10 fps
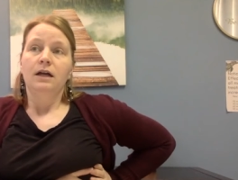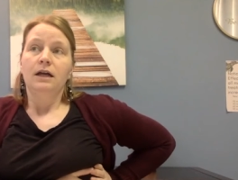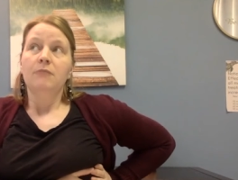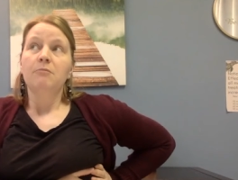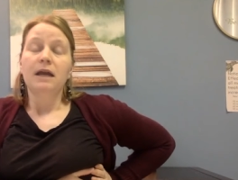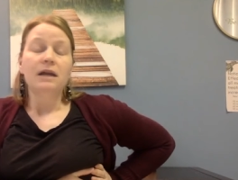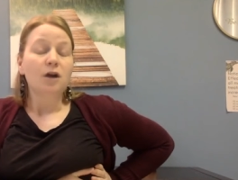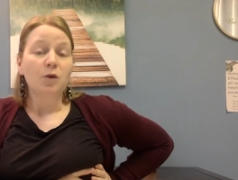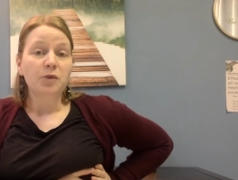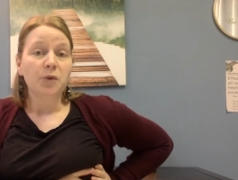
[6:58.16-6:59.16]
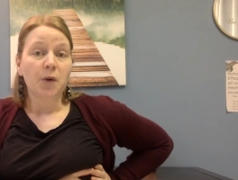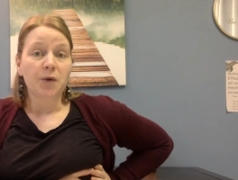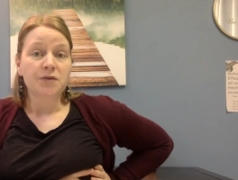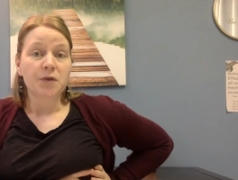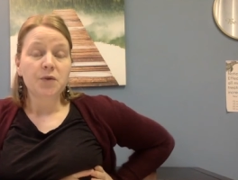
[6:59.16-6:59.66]
It might help you
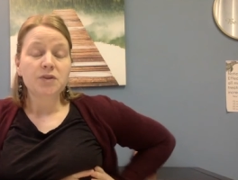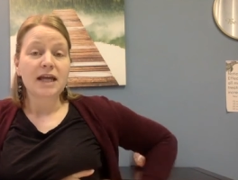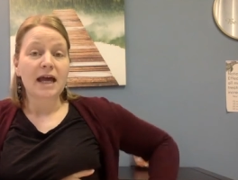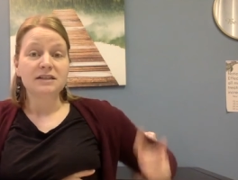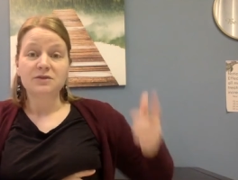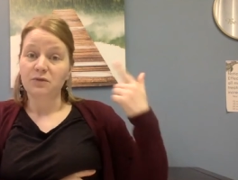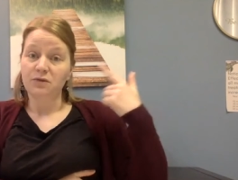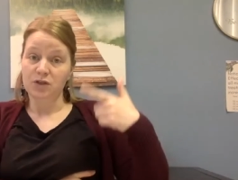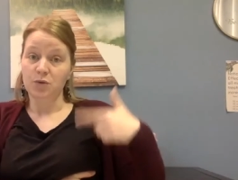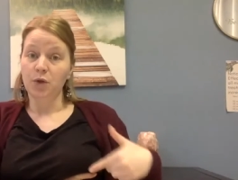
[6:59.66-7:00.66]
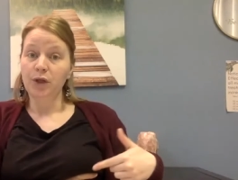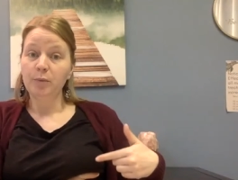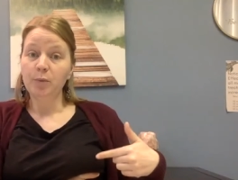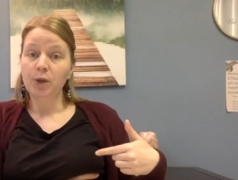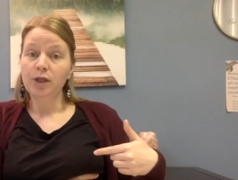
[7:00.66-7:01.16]
also to add some visual
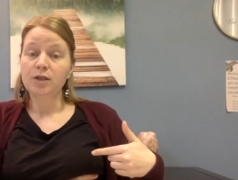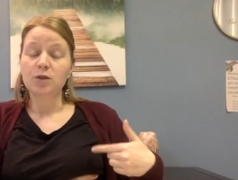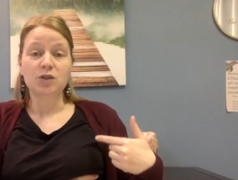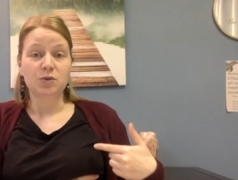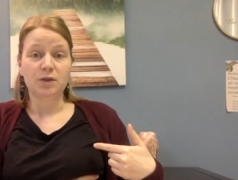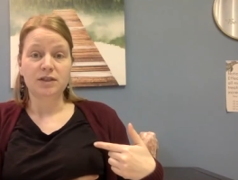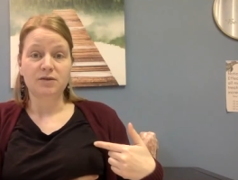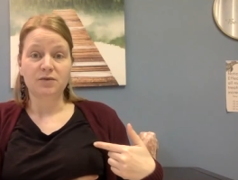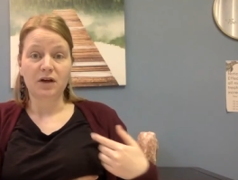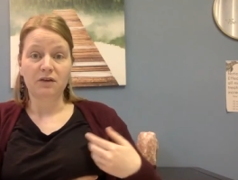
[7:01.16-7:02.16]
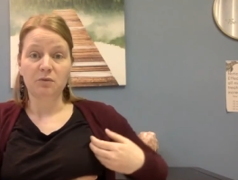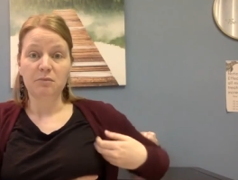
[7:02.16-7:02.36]
input. You could do this in front of a